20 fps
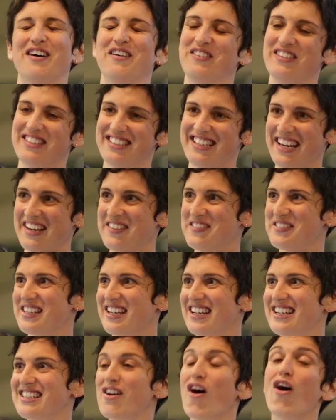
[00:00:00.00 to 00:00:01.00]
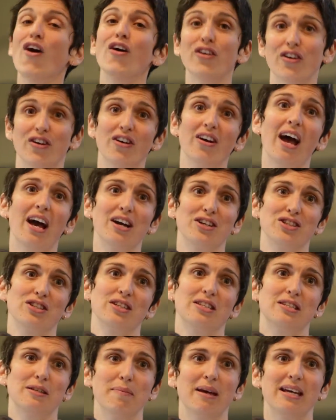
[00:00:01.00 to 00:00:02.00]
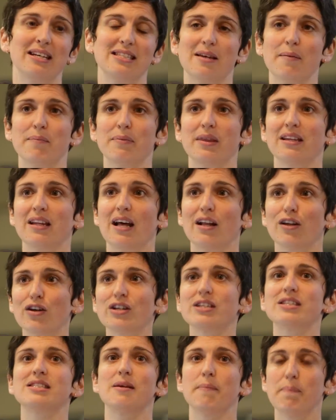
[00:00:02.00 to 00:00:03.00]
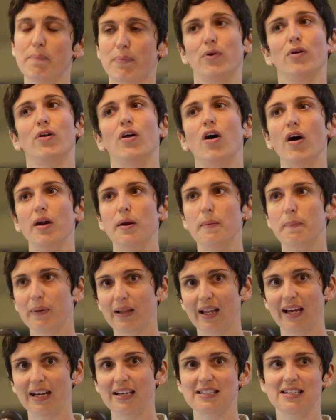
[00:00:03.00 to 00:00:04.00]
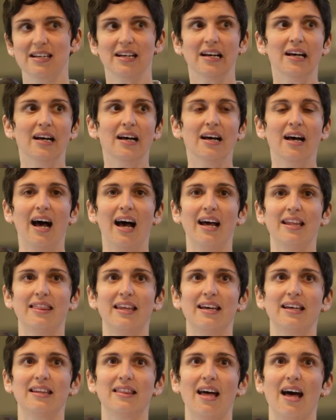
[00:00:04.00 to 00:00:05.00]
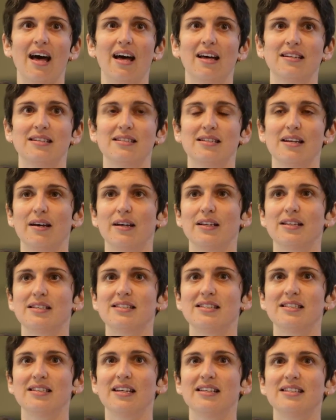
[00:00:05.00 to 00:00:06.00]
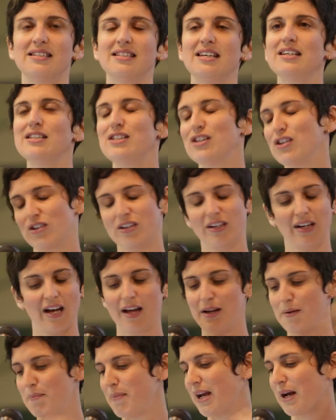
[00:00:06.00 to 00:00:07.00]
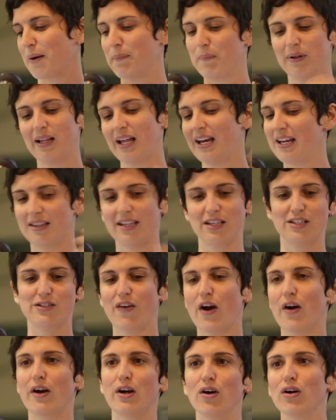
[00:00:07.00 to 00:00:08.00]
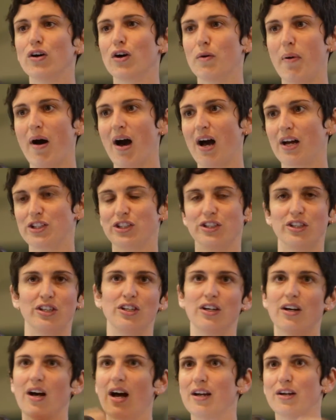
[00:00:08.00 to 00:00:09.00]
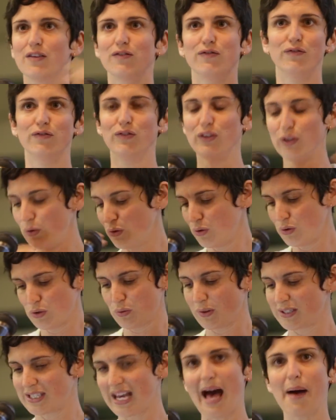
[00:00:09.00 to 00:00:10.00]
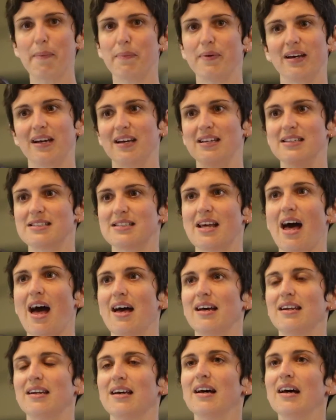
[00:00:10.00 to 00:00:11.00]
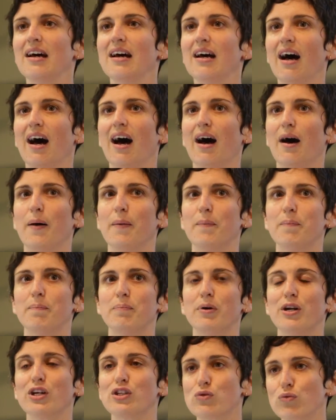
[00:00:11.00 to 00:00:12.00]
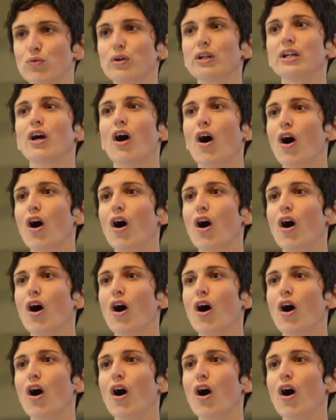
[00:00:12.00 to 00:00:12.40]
oftentimes that it's harder actually to make something that looks simple on a plate. I think that it's it's easier to kind of make a plate that's very ungepatched and you kind of lose what's happening inside. Um, but it's really